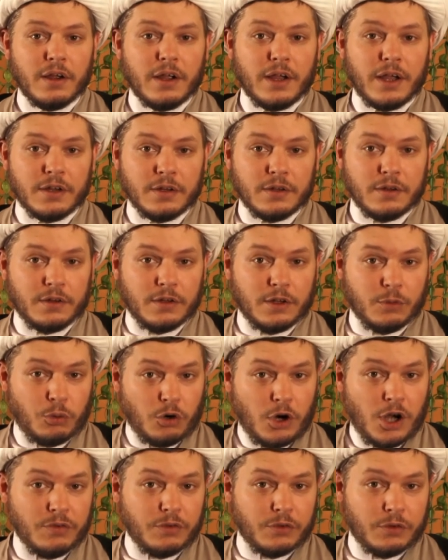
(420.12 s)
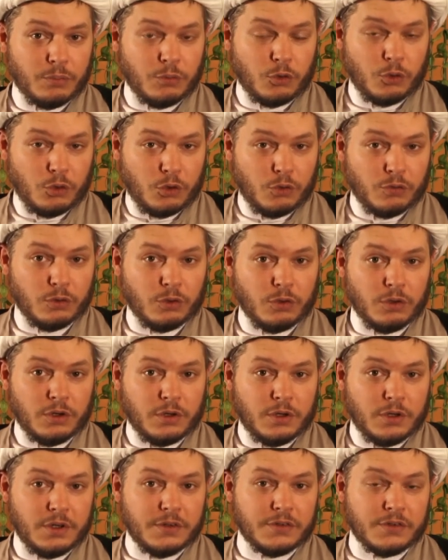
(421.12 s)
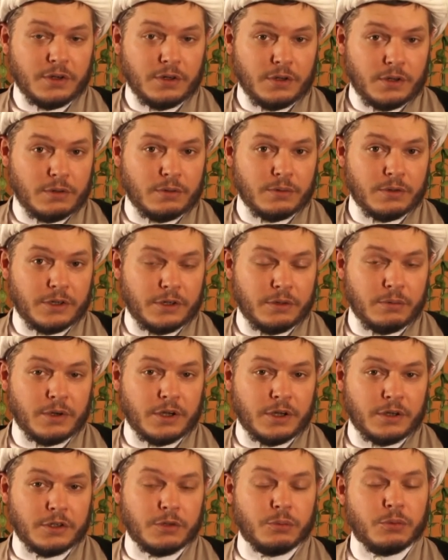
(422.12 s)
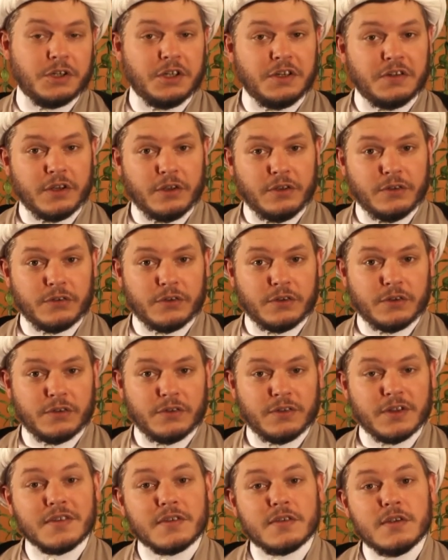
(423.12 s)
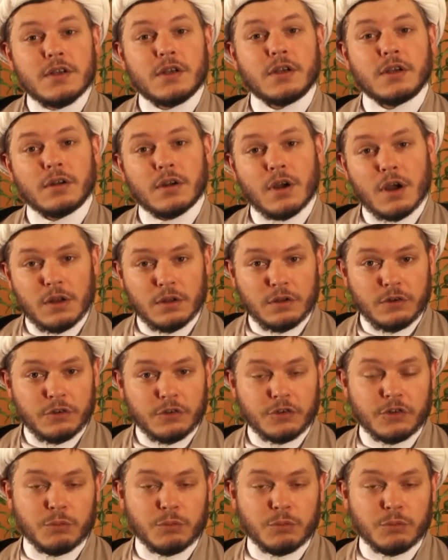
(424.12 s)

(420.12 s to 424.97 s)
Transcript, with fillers: and the Prophet, moreover, when he tells us that seeking knowledge is